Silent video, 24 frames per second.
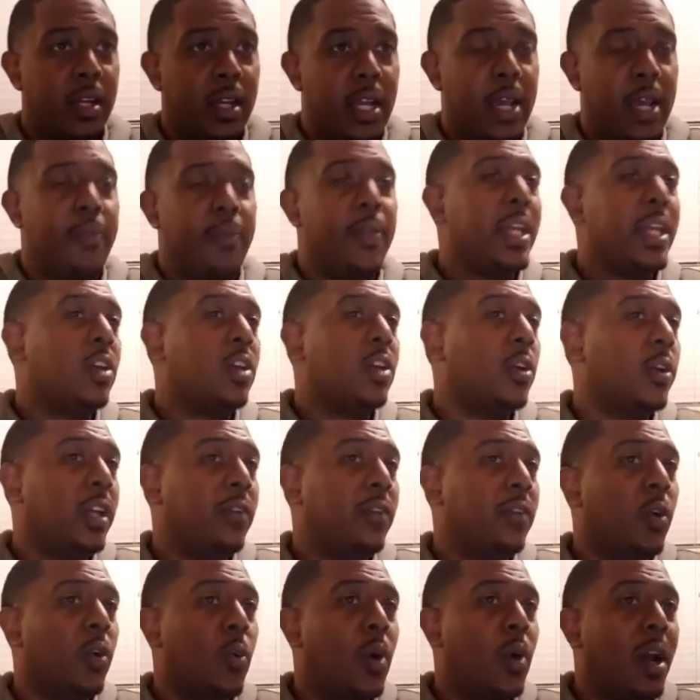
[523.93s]
And they don't
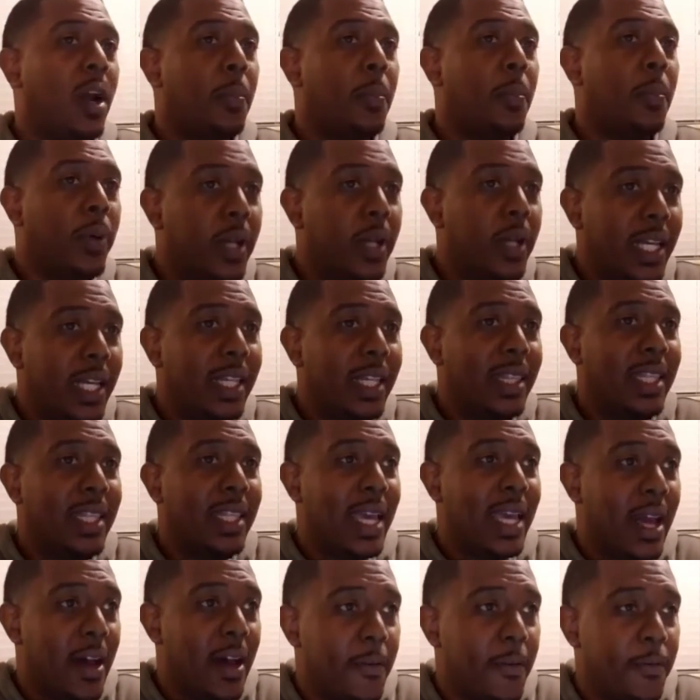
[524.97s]
even want to put in the
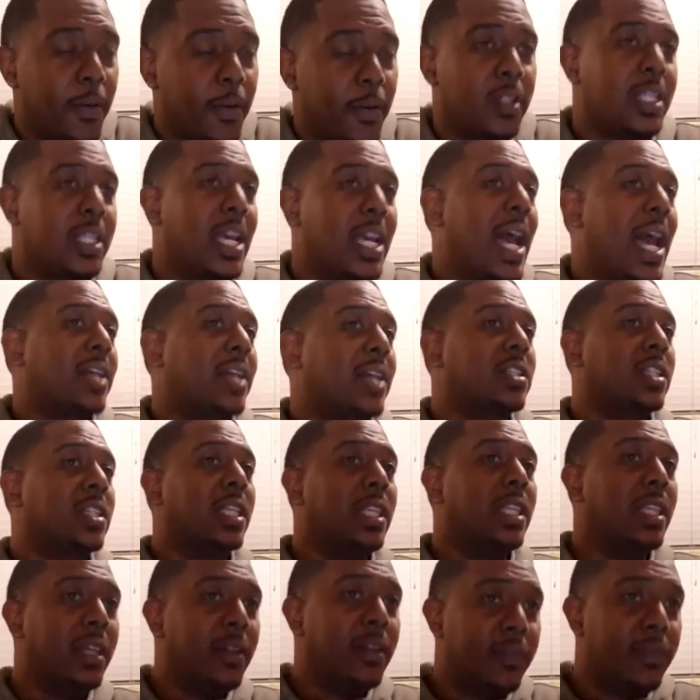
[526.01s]
effort to actually
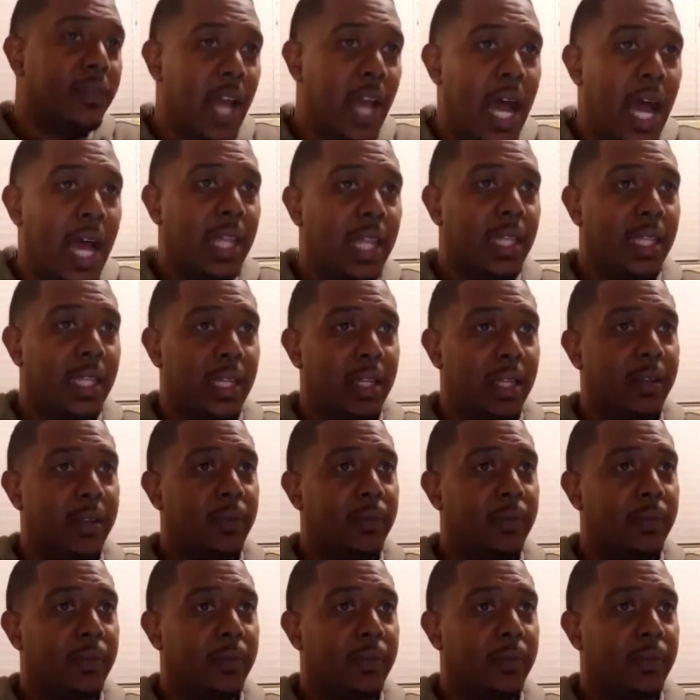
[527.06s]
live godly.